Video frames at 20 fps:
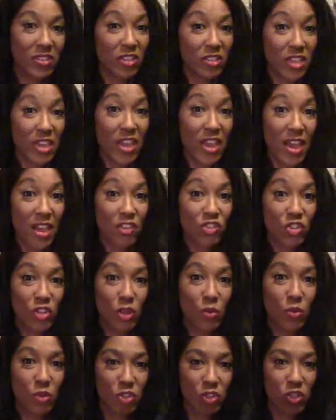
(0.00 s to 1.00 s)
that they
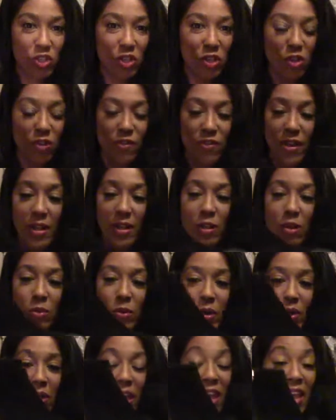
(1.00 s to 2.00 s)
actually were still
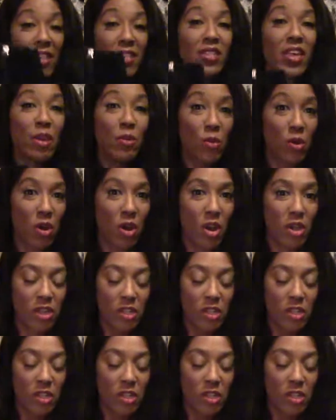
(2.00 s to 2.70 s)
available, and they were on